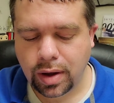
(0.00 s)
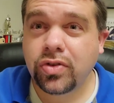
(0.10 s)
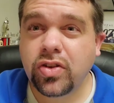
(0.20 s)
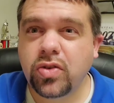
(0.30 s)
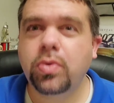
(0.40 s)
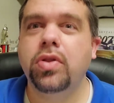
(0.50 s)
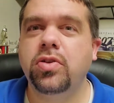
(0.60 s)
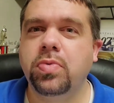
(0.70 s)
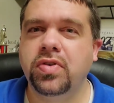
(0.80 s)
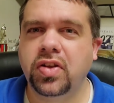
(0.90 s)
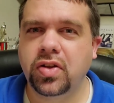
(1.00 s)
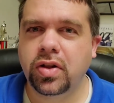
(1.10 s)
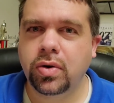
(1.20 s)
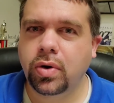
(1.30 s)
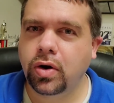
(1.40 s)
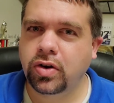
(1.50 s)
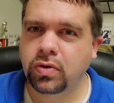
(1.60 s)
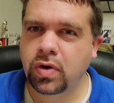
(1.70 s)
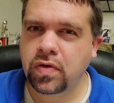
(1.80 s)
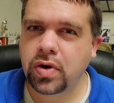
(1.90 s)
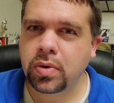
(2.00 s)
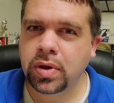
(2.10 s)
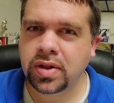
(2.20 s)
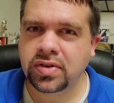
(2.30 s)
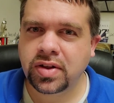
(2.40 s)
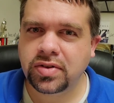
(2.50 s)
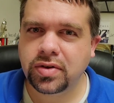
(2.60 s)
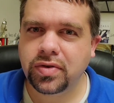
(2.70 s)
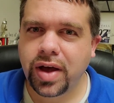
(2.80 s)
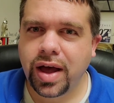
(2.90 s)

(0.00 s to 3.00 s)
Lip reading: So this is one of those books that's a little hard to review in the sense of,